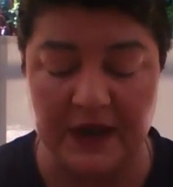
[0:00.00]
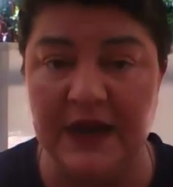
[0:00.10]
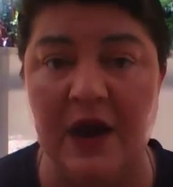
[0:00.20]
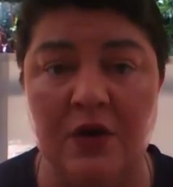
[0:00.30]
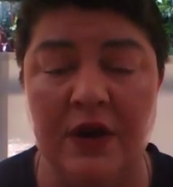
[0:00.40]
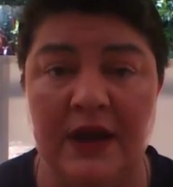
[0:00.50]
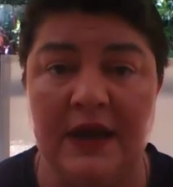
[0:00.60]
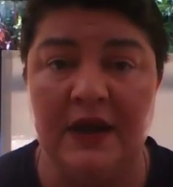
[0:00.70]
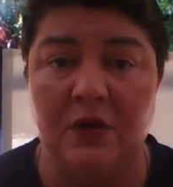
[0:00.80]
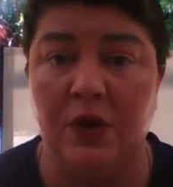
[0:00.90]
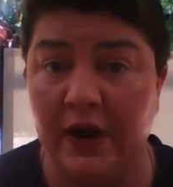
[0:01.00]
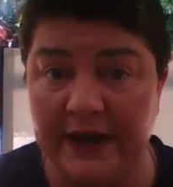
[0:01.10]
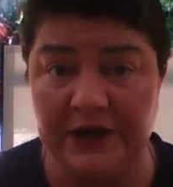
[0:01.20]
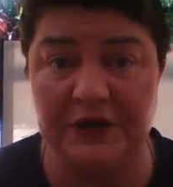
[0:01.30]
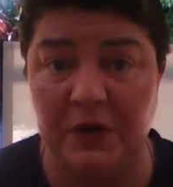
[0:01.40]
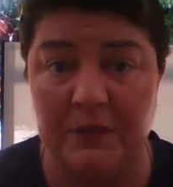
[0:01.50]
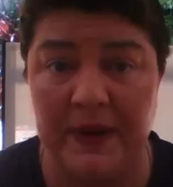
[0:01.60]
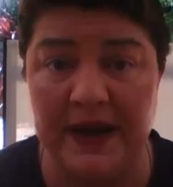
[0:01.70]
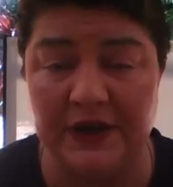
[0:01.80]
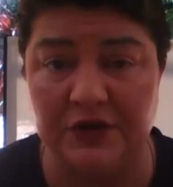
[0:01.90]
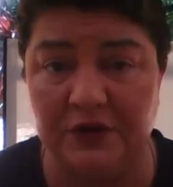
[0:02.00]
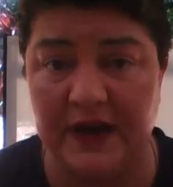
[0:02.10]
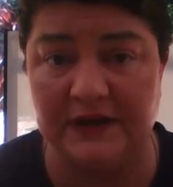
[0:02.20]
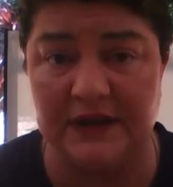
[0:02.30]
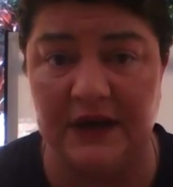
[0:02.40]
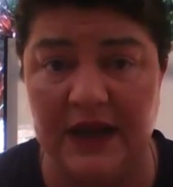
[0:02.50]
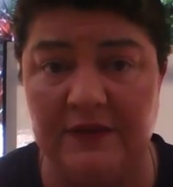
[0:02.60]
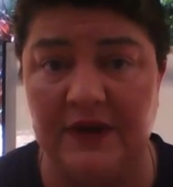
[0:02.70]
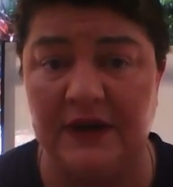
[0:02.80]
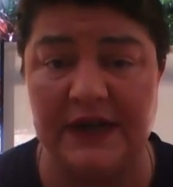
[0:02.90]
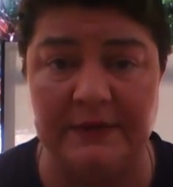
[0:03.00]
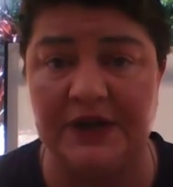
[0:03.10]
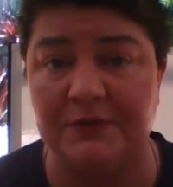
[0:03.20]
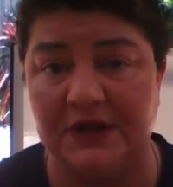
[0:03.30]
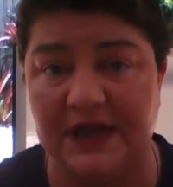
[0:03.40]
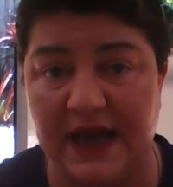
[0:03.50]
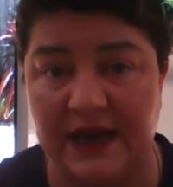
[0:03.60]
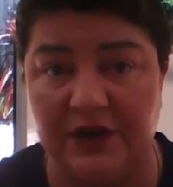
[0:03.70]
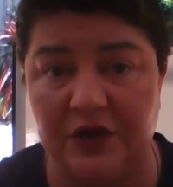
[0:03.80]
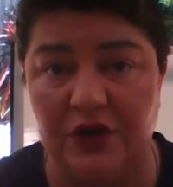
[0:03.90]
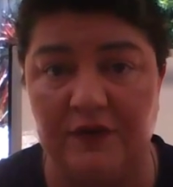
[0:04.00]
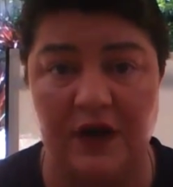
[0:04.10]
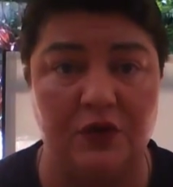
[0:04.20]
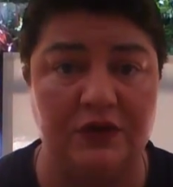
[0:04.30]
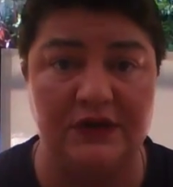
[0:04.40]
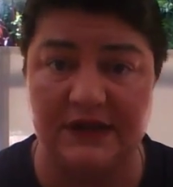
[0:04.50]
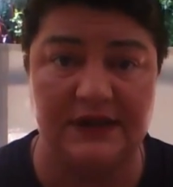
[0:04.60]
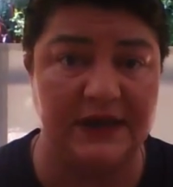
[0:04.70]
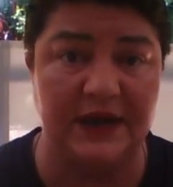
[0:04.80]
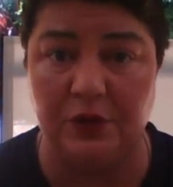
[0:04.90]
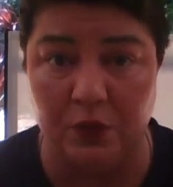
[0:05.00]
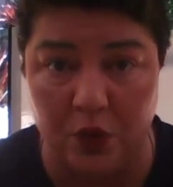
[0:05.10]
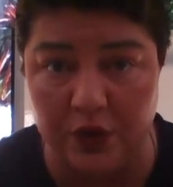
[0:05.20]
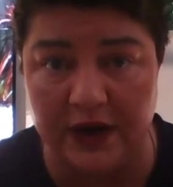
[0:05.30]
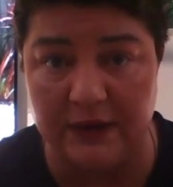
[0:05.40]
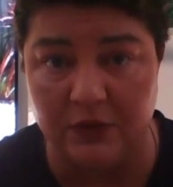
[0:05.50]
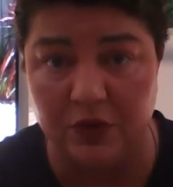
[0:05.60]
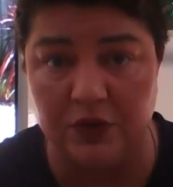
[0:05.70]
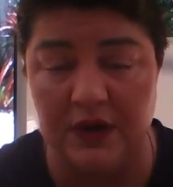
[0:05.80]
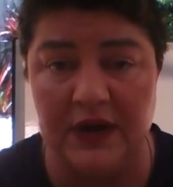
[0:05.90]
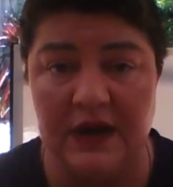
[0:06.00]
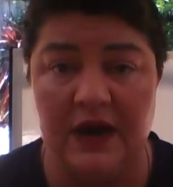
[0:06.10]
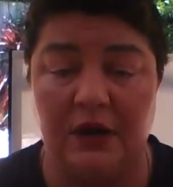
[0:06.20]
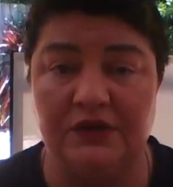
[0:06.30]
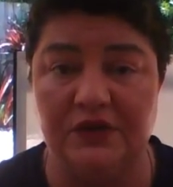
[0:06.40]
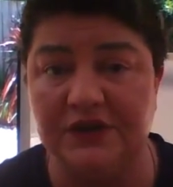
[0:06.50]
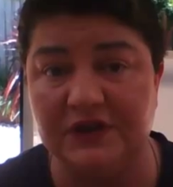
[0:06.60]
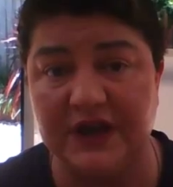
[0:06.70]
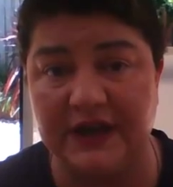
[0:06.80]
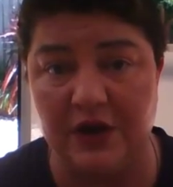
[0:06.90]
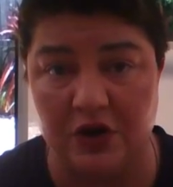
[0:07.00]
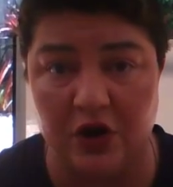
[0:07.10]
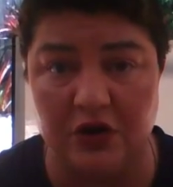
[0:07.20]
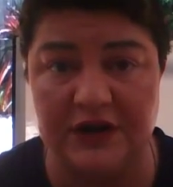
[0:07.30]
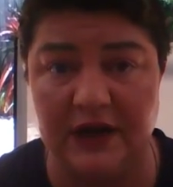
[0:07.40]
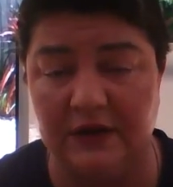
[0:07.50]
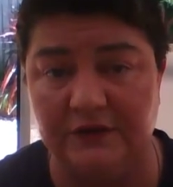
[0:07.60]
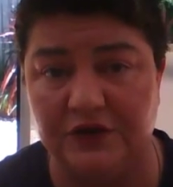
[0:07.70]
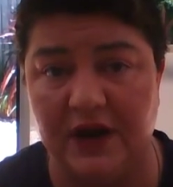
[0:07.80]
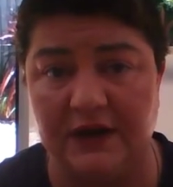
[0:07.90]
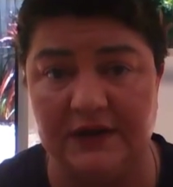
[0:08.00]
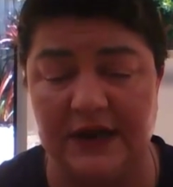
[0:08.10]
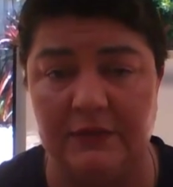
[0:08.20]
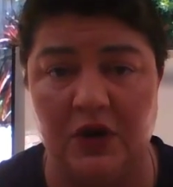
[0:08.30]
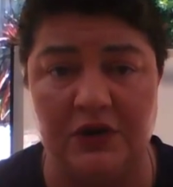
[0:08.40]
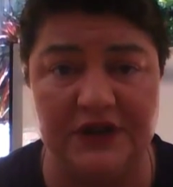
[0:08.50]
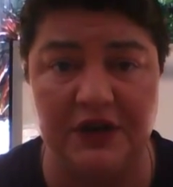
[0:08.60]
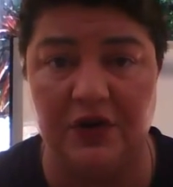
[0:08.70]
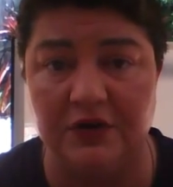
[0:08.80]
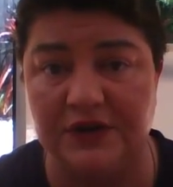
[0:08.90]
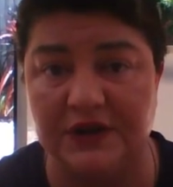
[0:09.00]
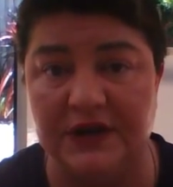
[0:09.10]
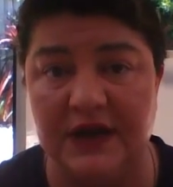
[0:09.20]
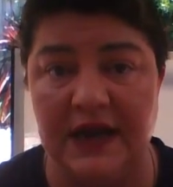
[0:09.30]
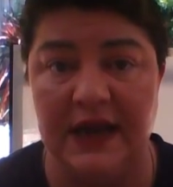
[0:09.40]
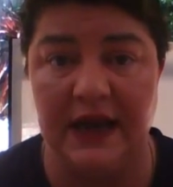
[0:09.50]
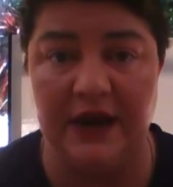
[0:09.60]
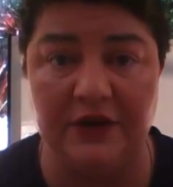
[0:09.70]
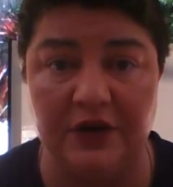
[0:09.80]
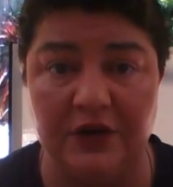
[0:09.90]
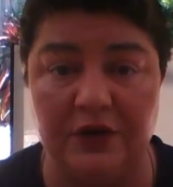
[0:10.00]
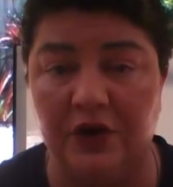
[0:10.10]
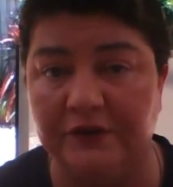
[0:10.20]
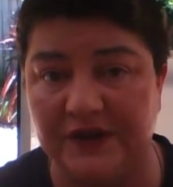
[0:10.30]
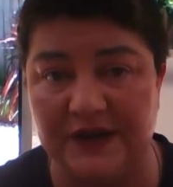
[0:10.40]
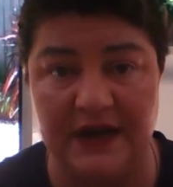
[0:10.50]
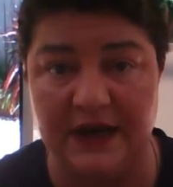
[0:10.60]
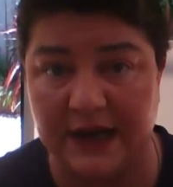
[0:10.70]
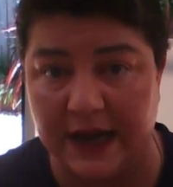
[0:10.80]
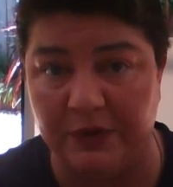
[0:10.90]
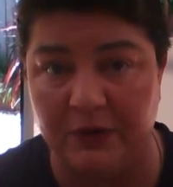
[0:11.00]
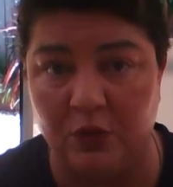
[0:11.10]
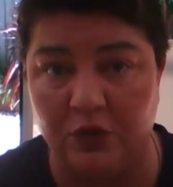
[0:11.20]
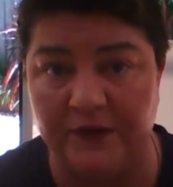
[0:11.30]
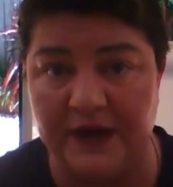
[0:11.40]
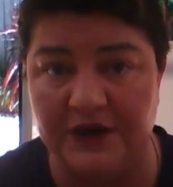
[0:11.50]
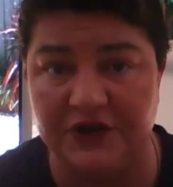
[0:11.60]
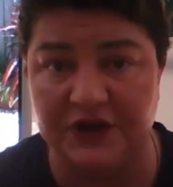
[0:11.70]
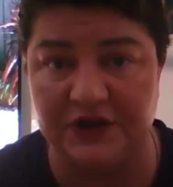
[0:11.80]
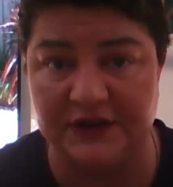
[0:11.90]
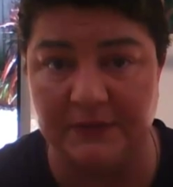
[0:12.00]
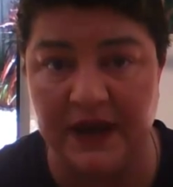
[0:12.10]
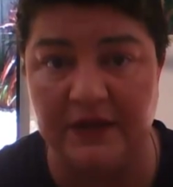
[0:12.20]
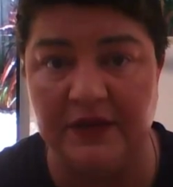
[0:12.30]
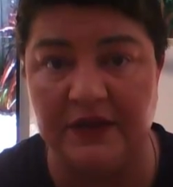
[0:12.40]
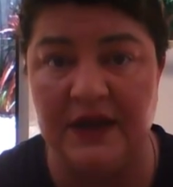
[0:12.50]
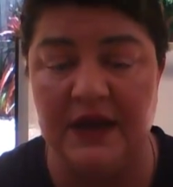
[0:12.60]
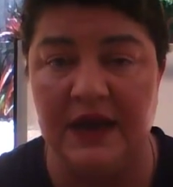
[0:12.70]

Now, when I injured my back in 2011 and damaged my sciatic nerve and I couldn't sit, stand or walk anymore, I was also taking a cocktail of drugs, OxyContin, Endone, often needed a couple of morphine injections a month,